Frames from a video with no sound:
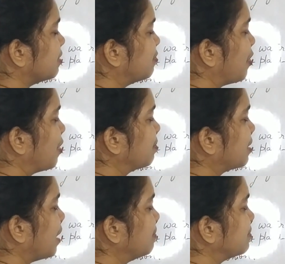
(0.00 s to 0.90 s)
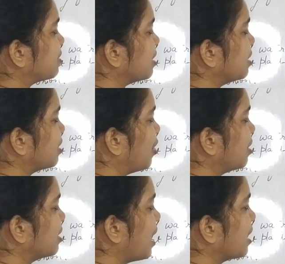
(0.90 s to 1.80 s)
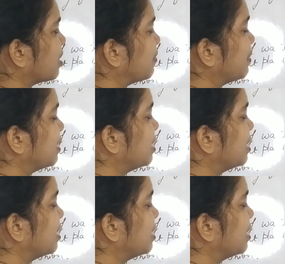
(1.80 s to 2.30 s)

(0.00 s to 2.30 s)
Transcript: worm comes in contact with